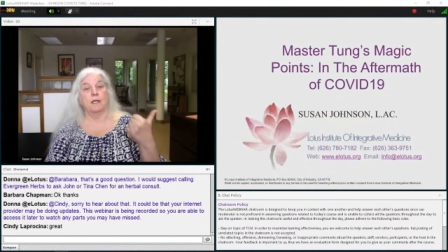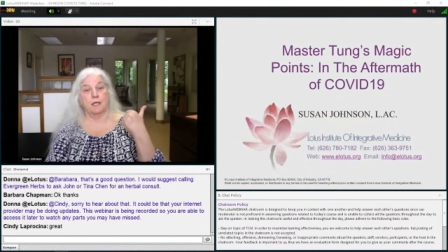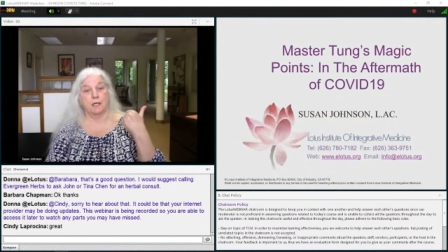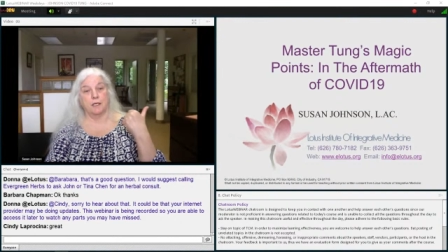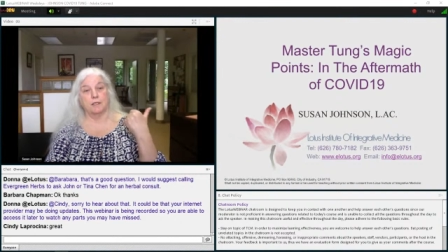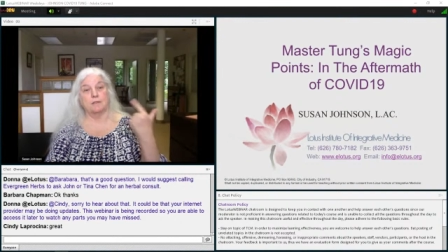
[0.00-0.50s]

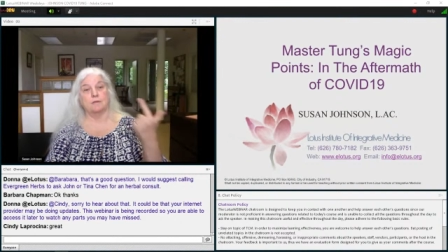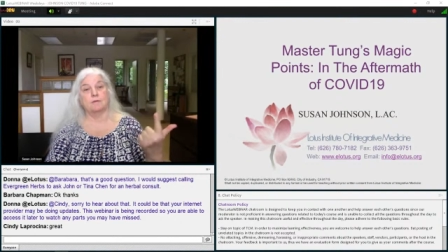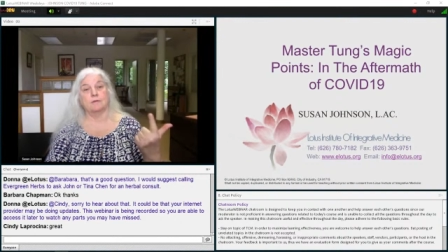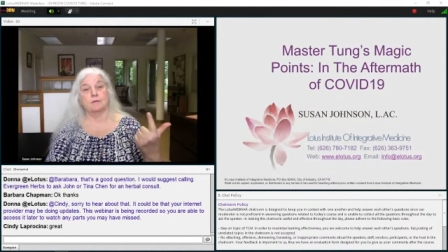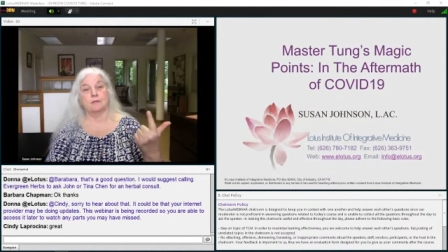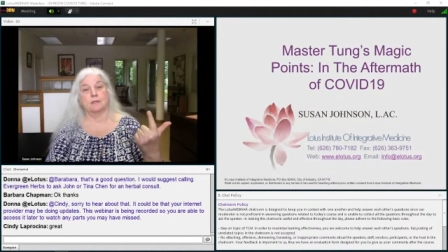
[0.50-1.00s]
and
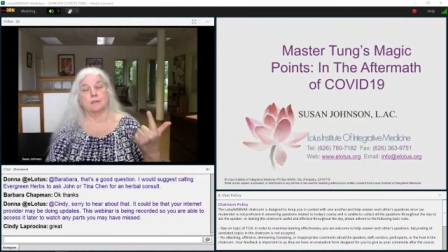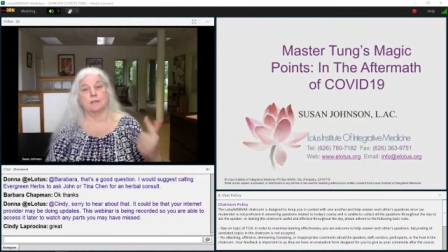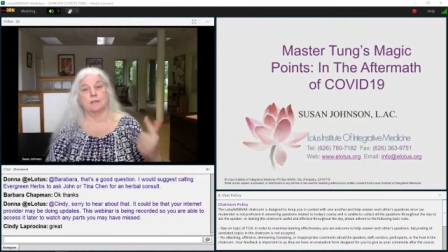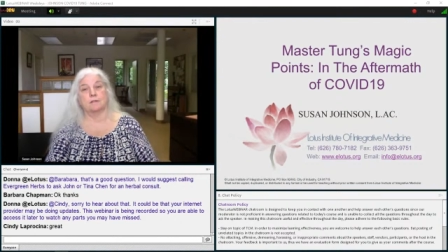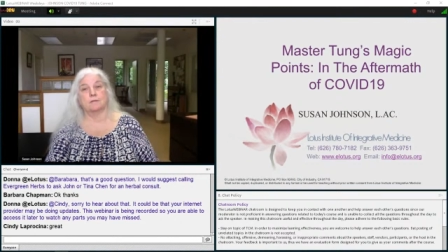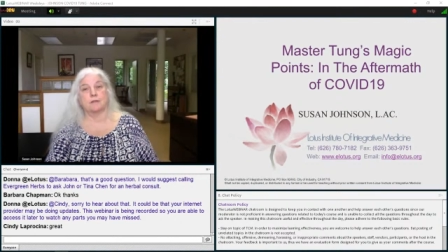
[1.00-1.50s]

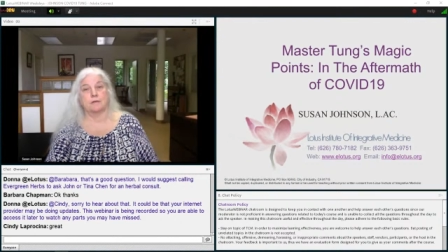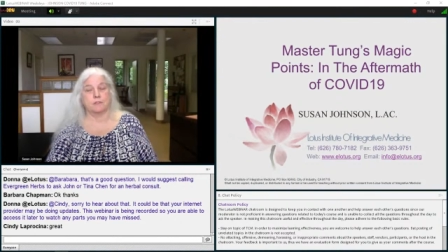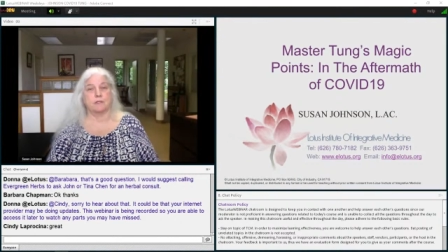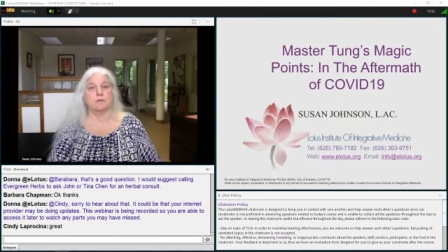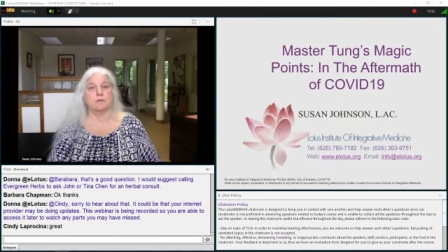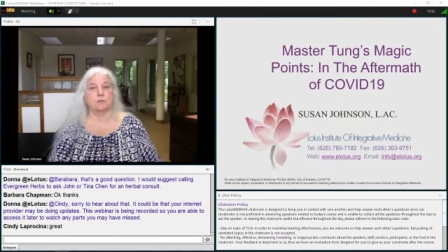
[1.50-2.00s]
uh,
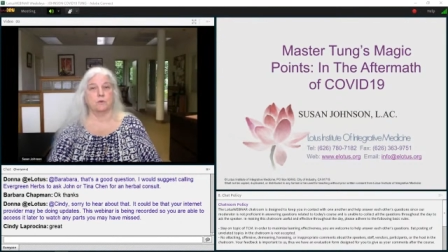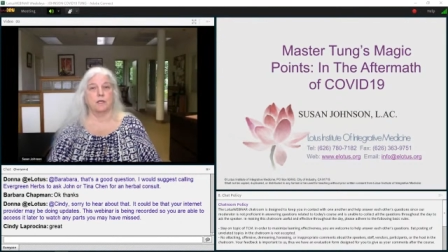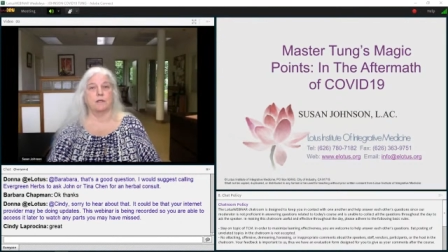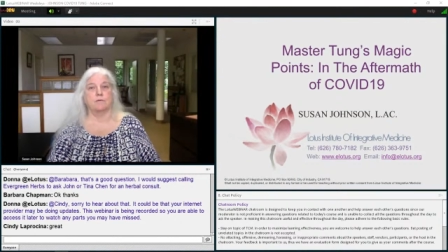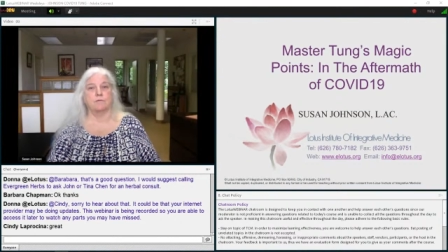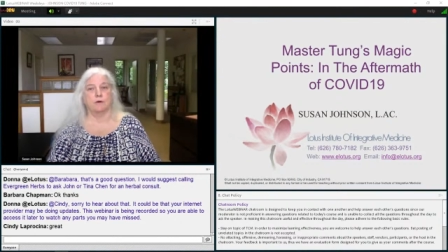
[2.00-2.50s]

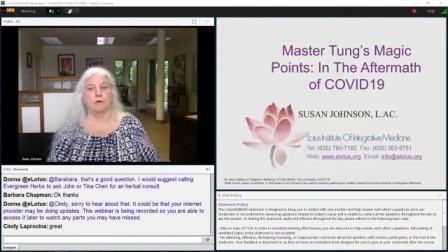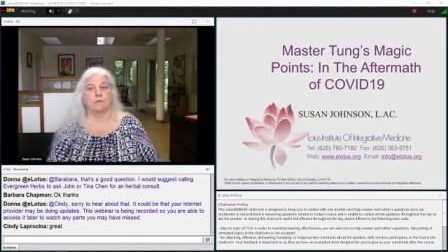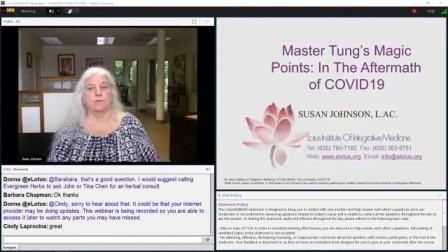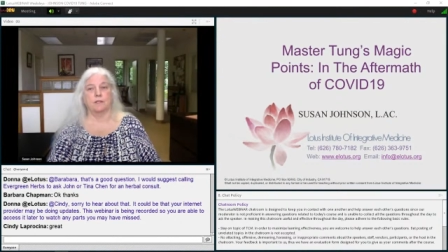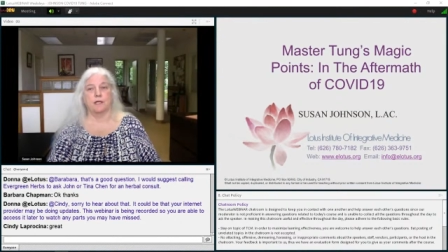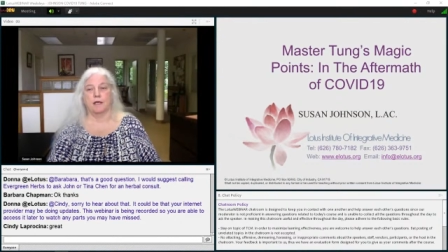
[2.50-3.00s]
7728
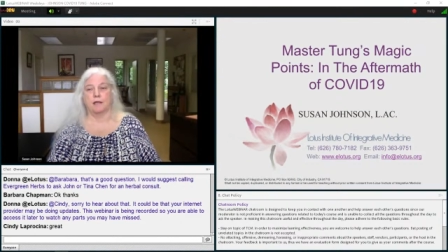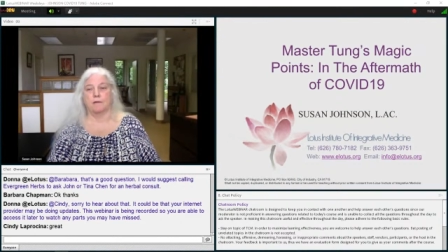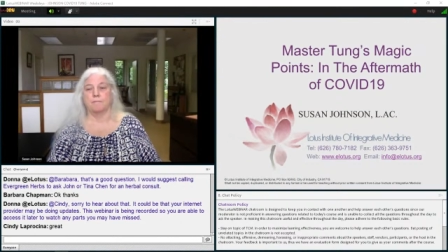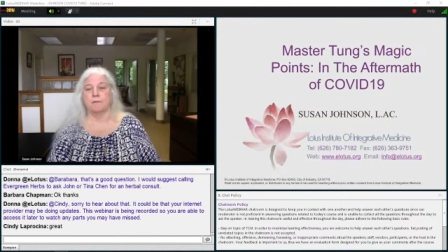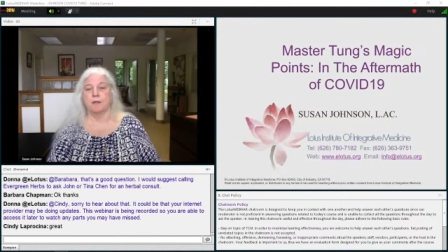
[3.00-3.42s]
involved in that.